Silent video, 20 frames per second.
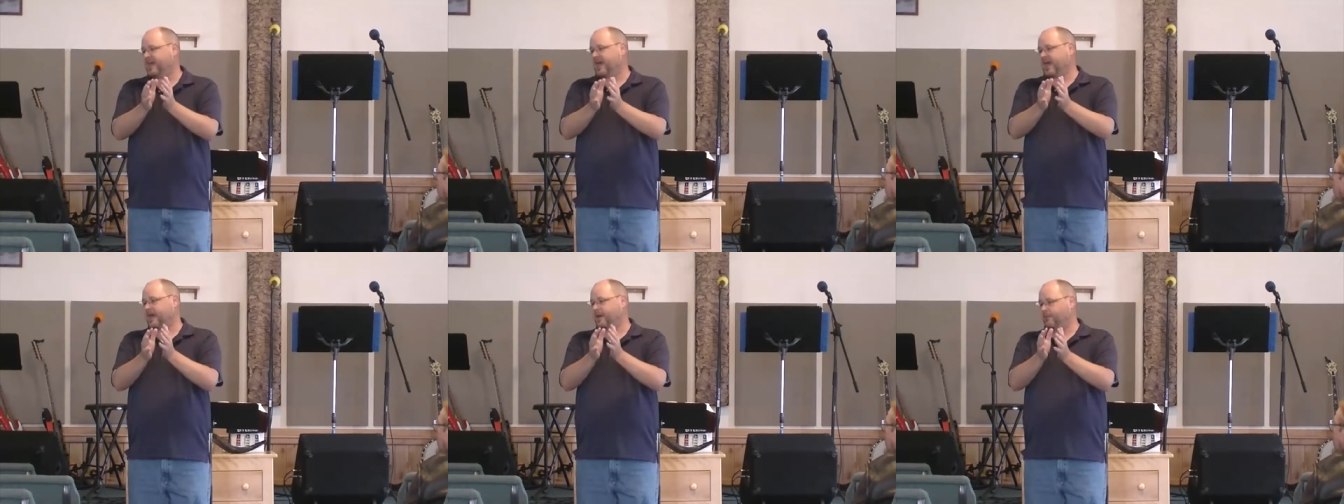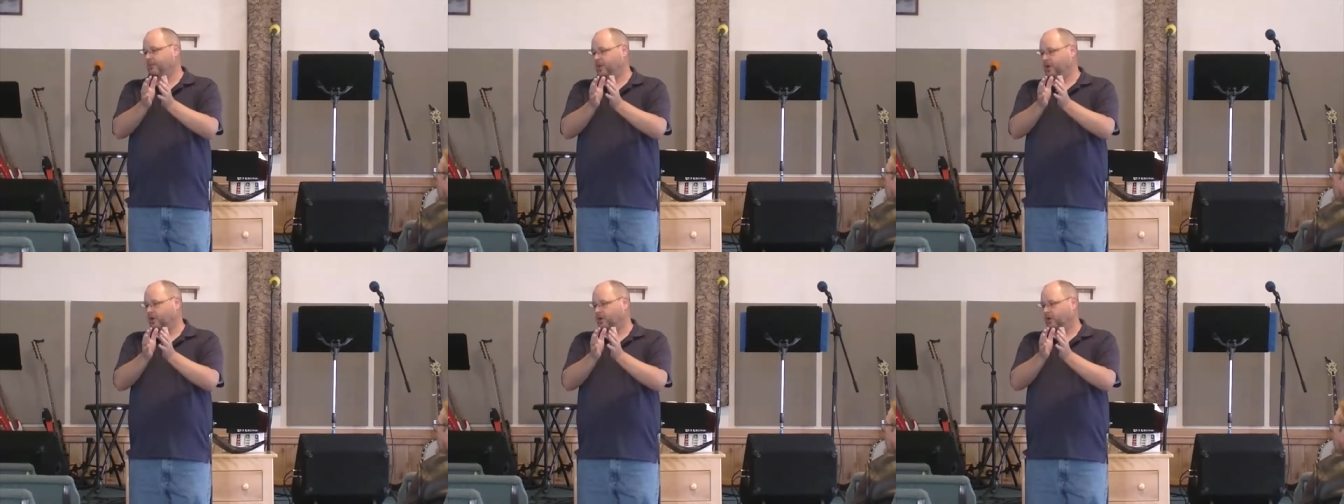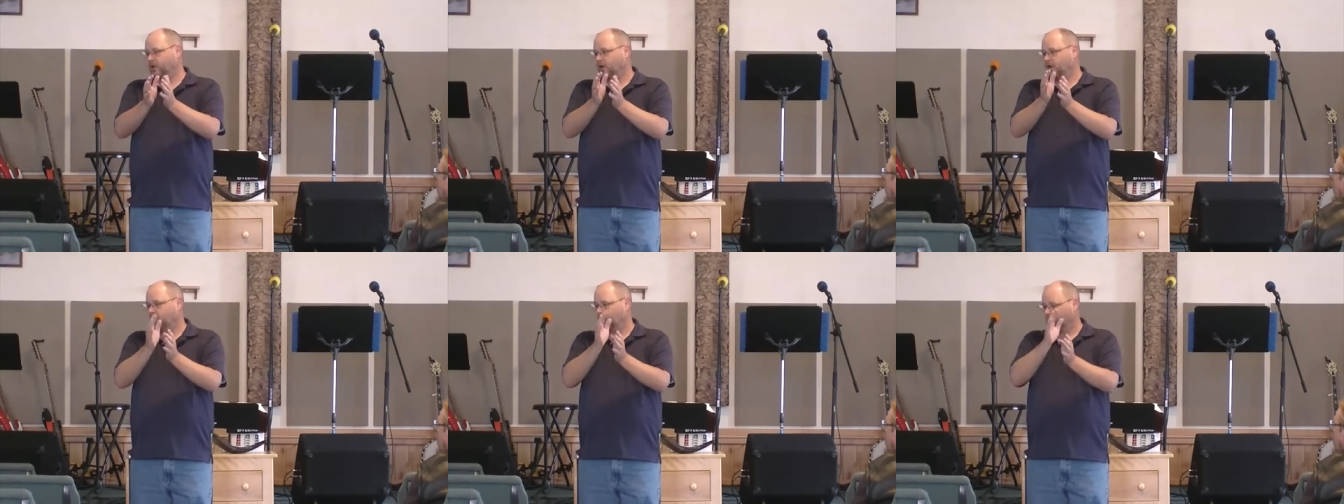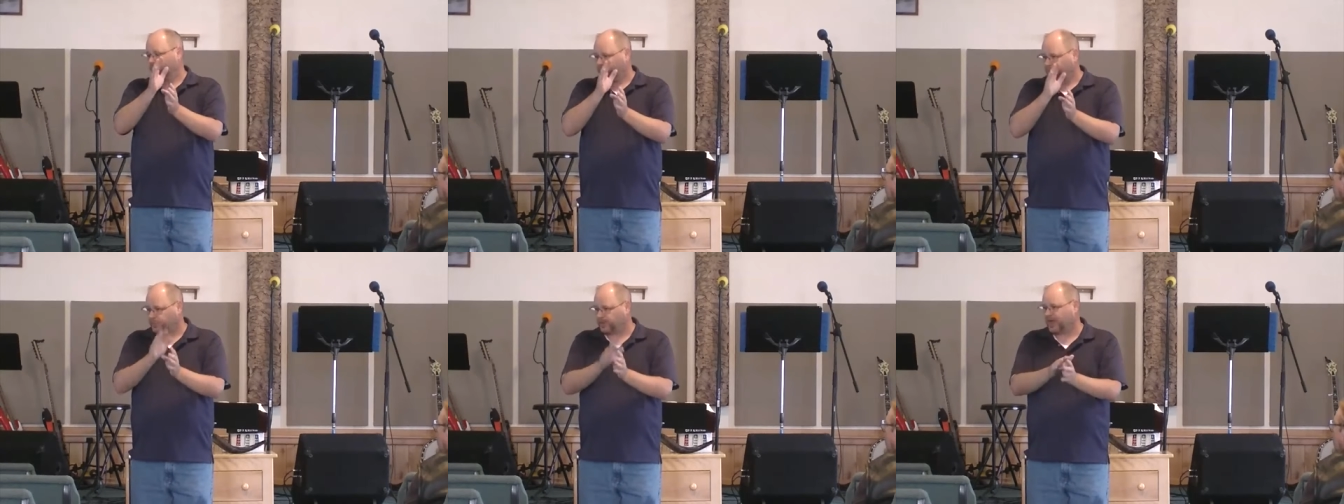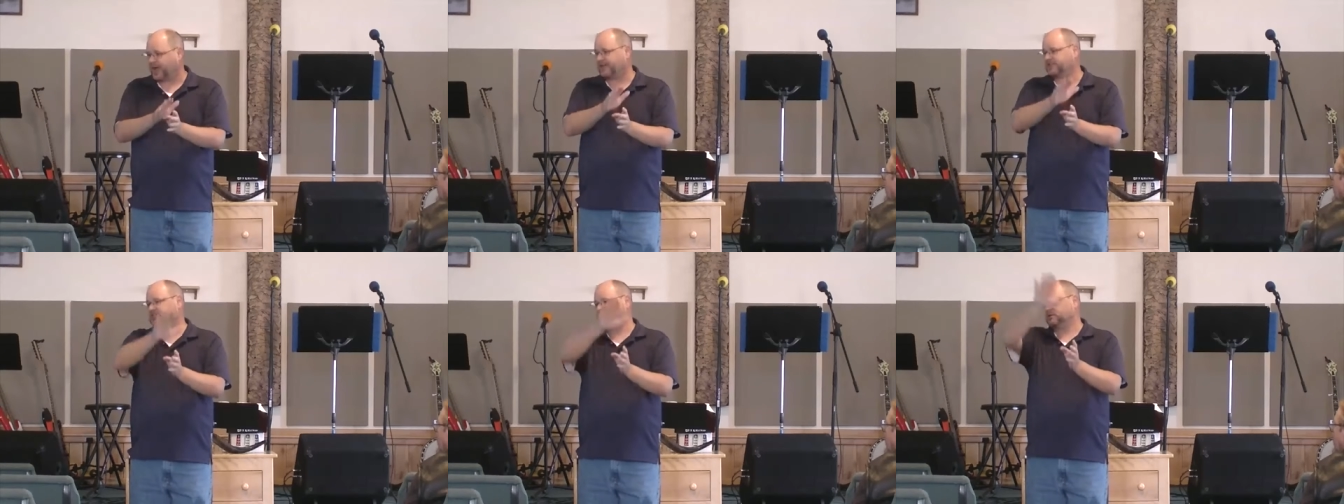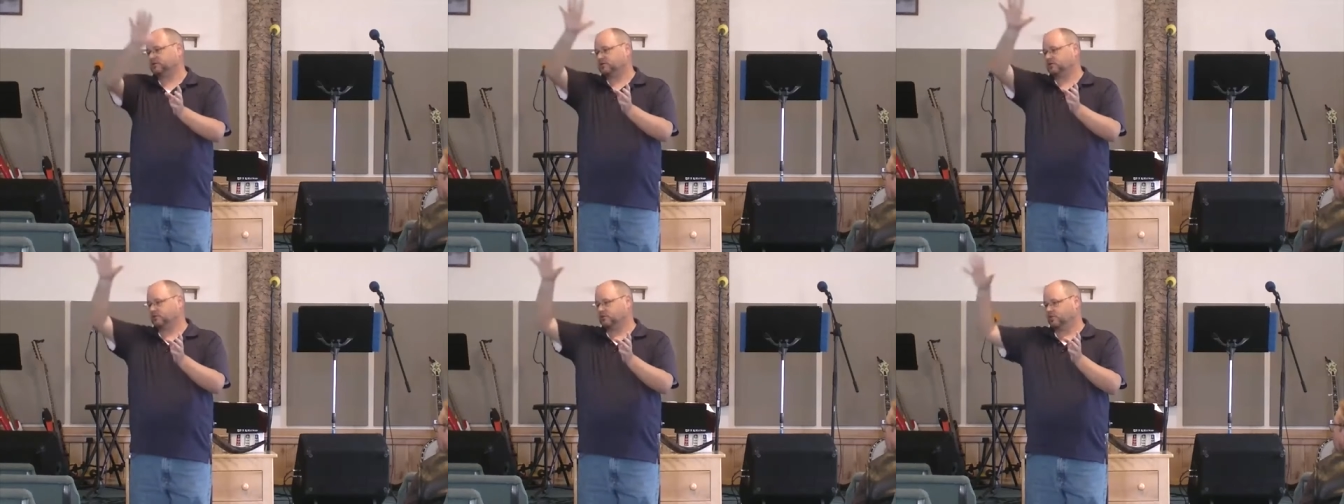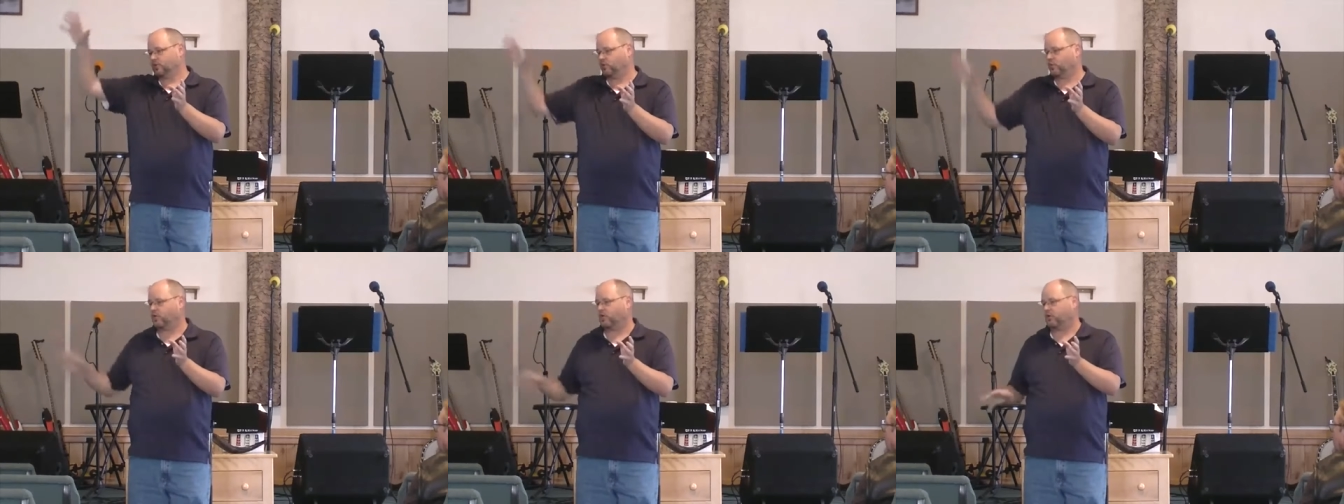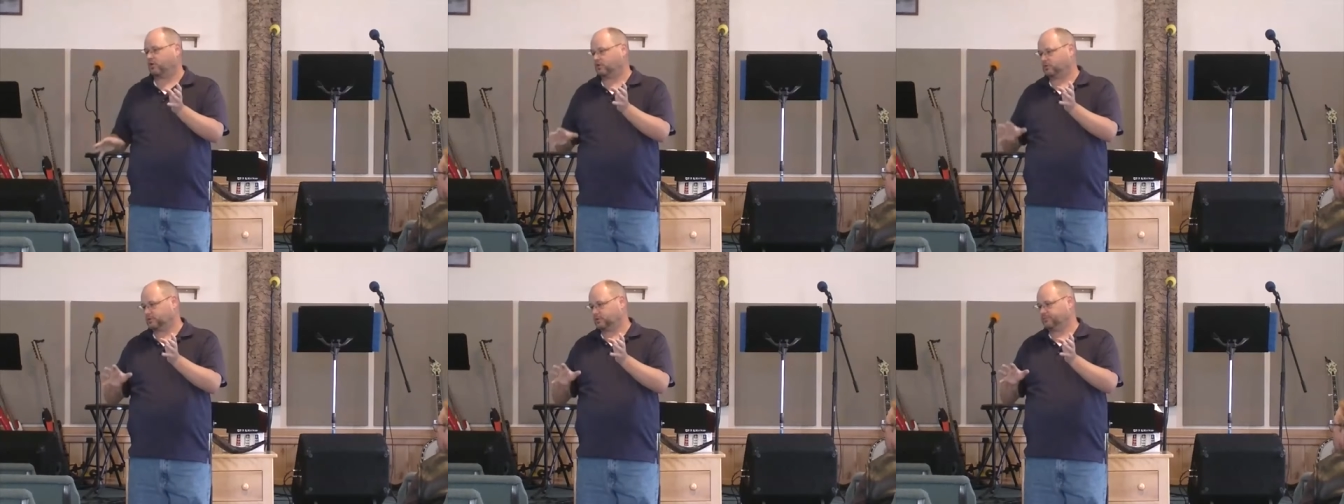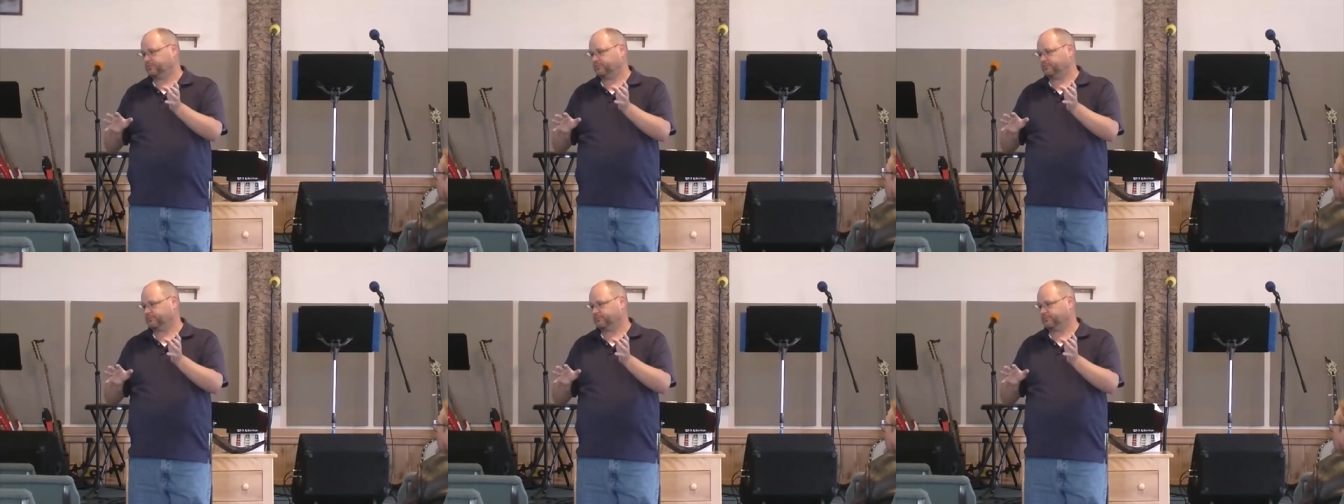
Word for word: them bless the world.